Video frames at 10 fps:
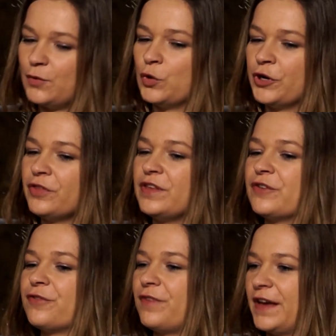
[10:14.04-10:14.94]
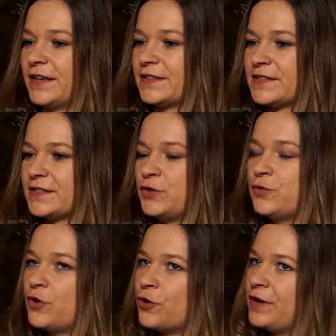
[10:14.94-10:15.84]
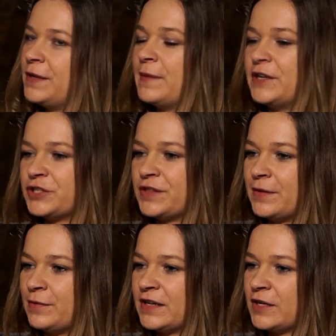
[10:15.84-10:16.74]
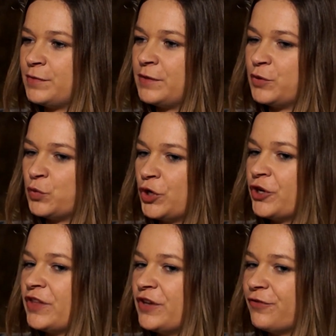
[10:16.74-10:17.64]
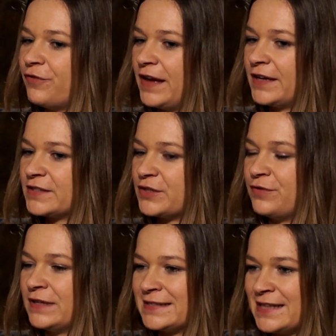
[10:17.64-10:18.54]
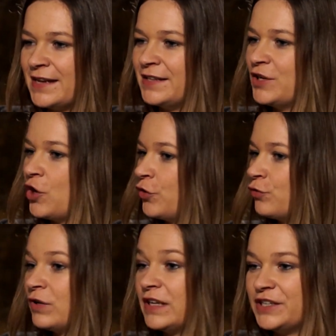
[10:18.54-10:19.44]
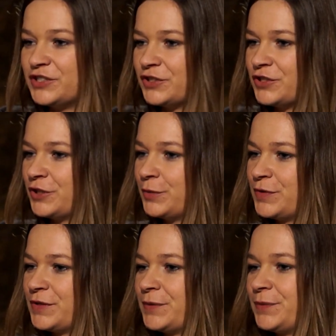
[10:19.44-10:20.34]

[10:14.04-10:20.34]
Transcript: What are the effects? You've already mentioned them a little bit, but what are the effects of anxiety on relationships?